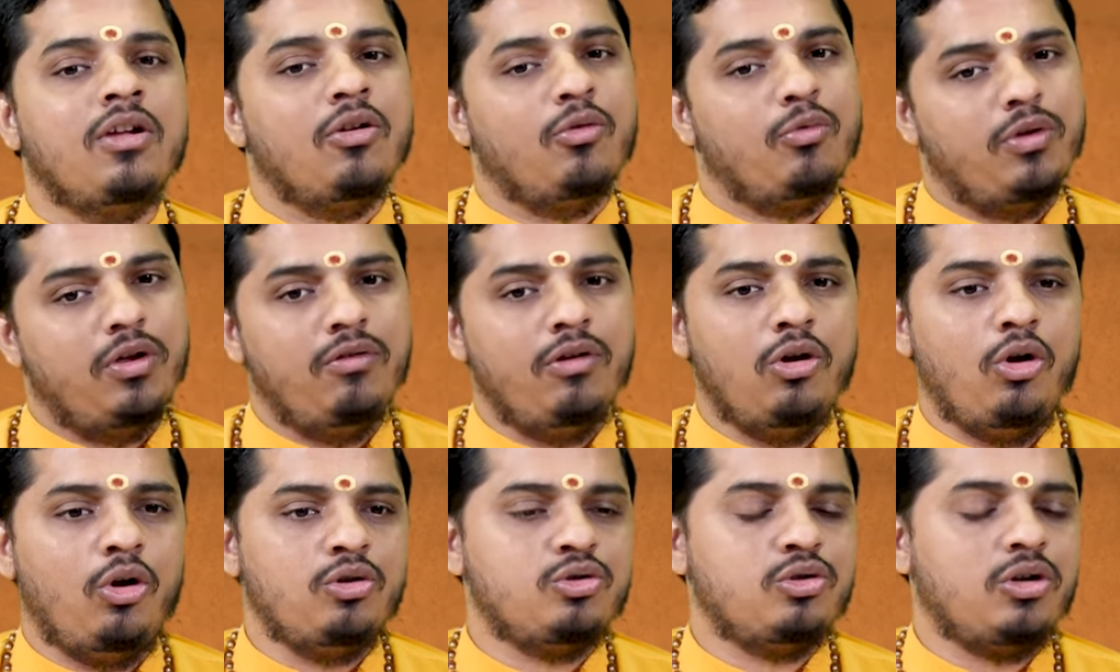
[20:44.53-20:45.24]
we
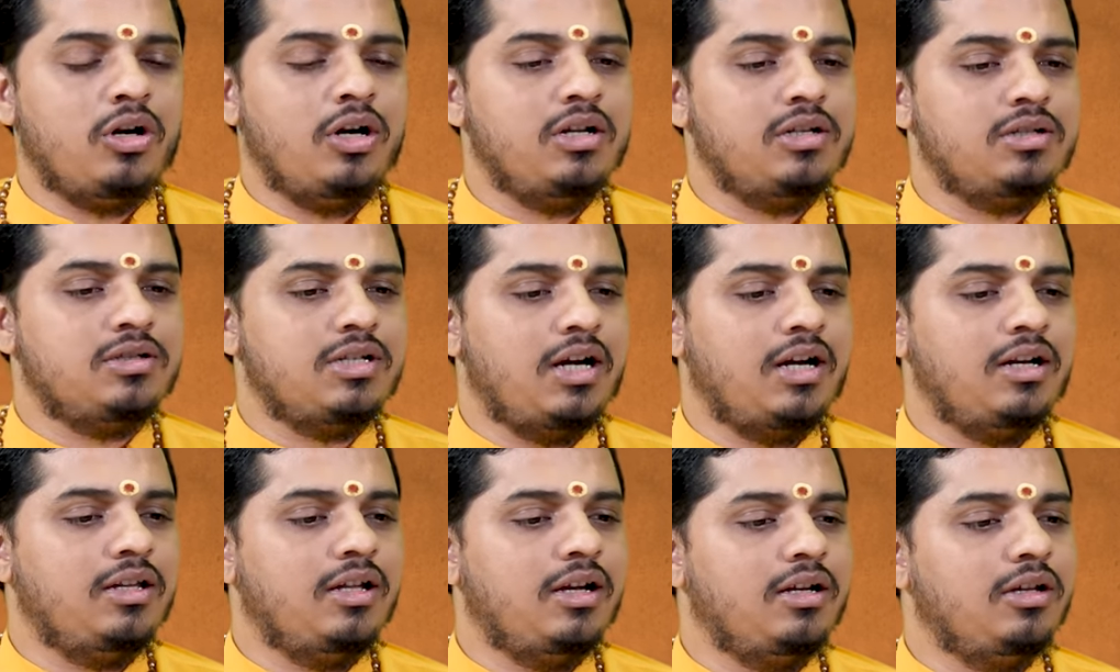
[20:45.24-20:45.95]
will also
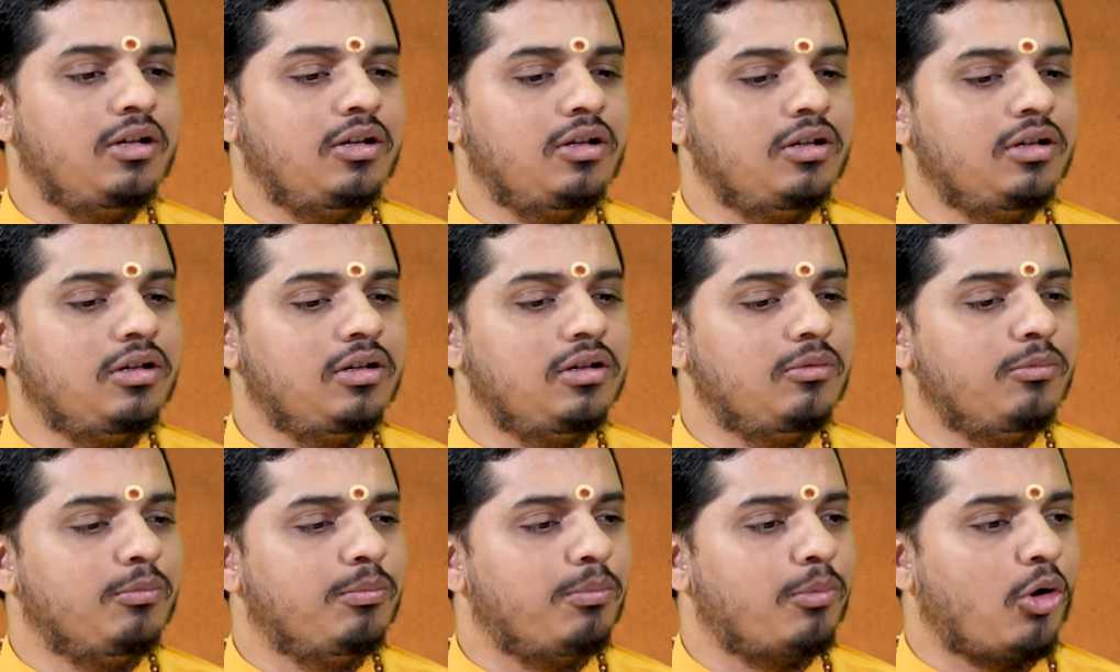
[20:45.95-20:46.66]
understand that the
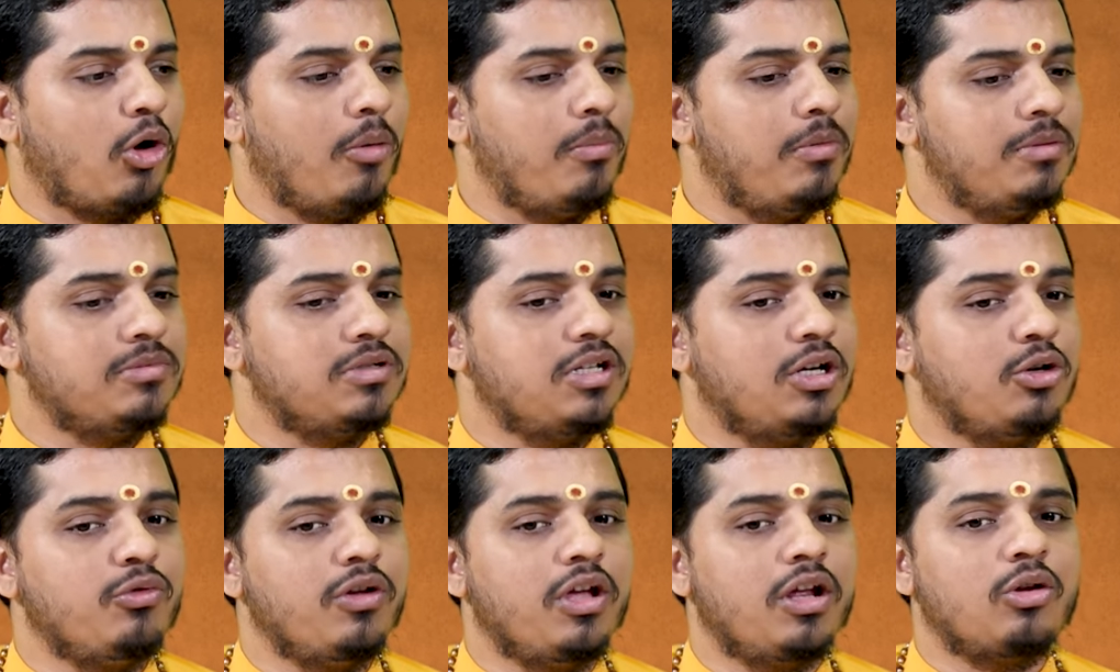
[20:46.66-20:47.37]
problems
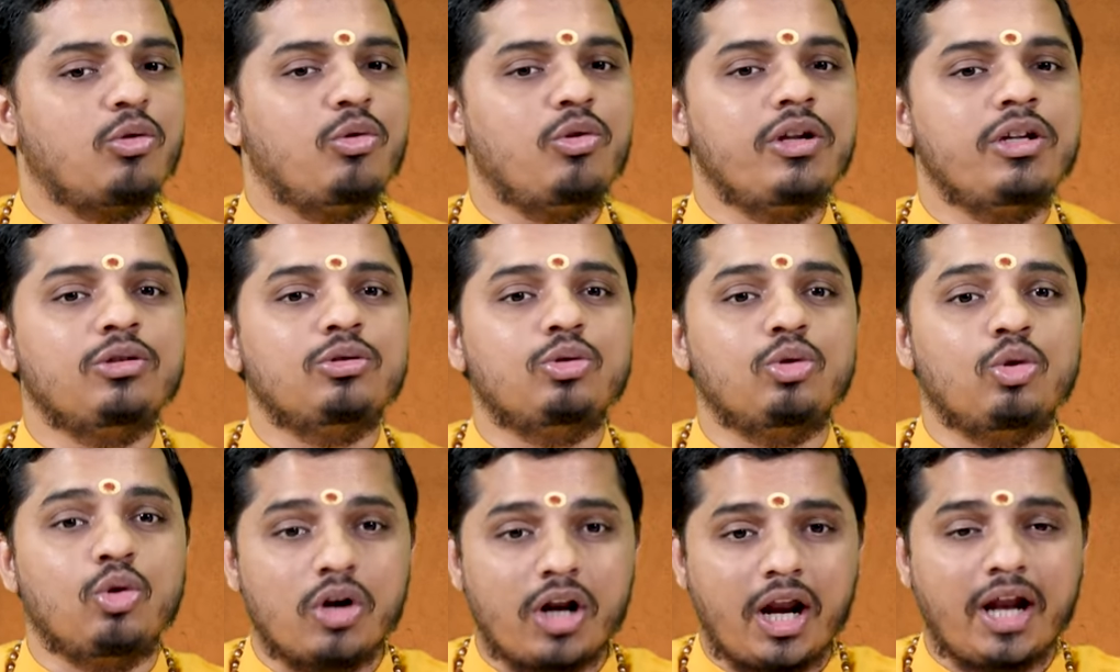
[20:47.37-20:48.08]
that we are going
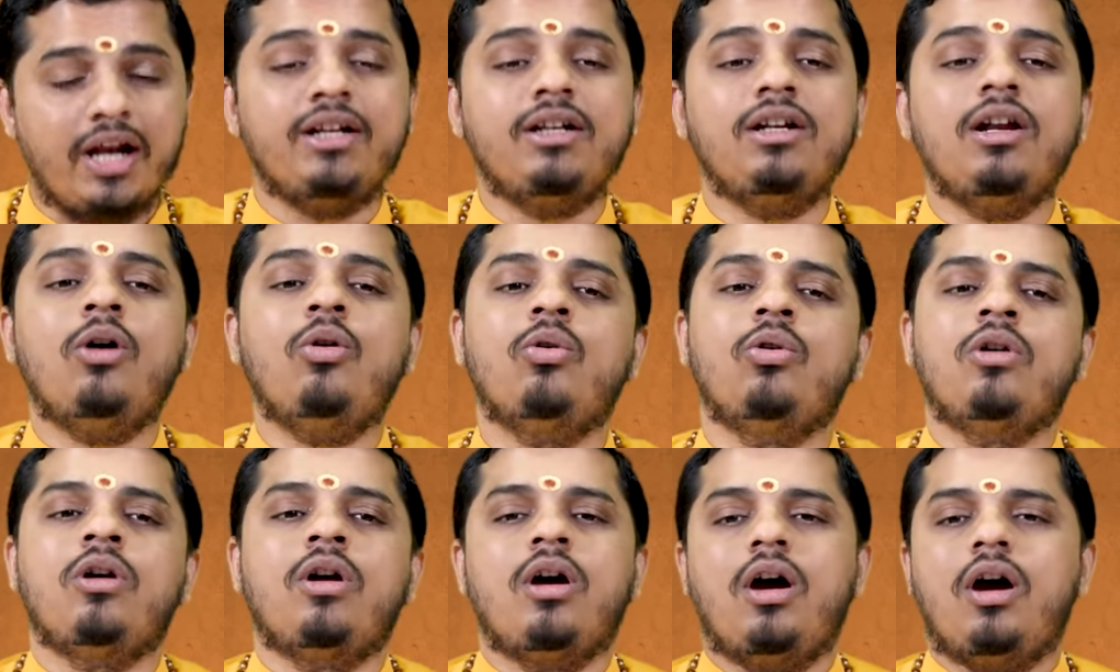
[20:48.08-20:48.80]
through right
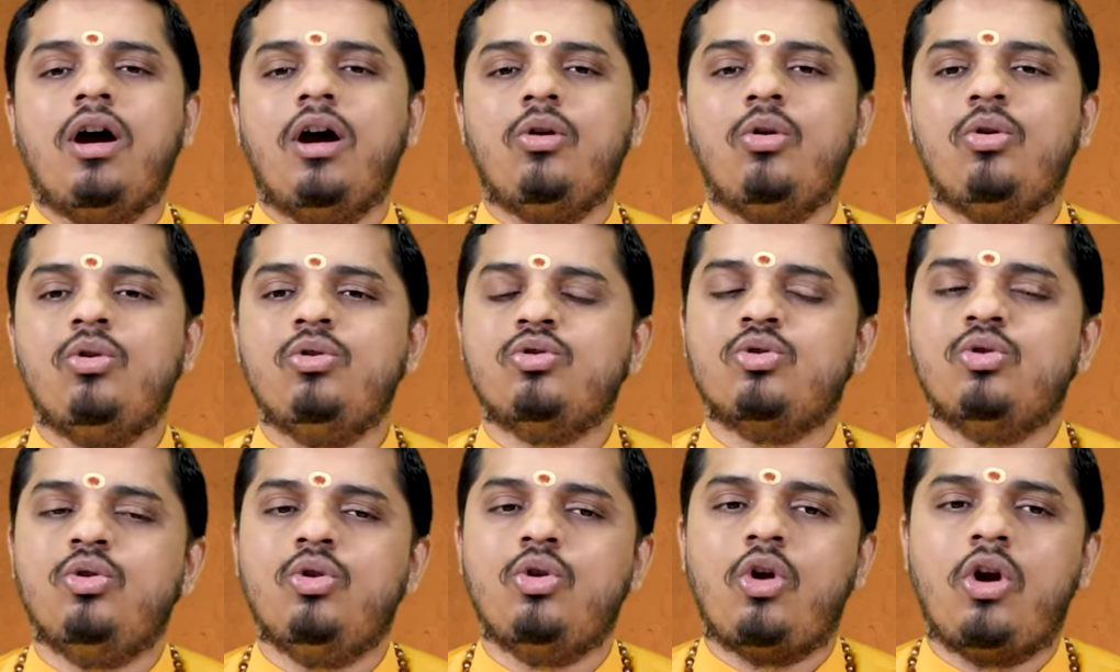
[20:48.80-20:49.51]
now are
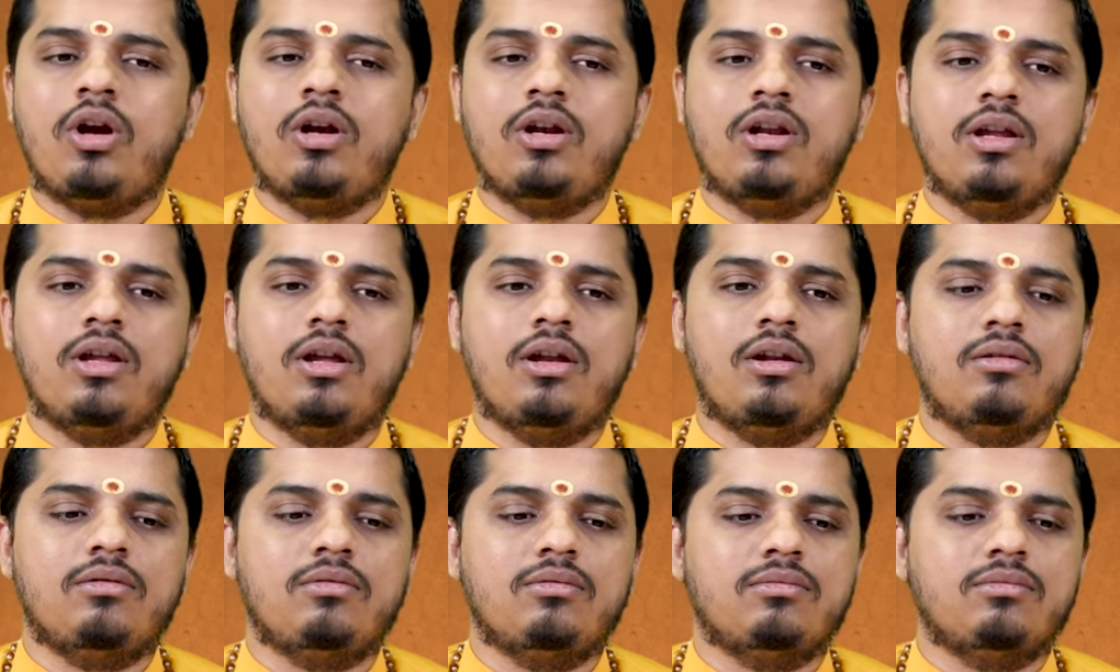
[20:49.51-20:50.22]
also not real.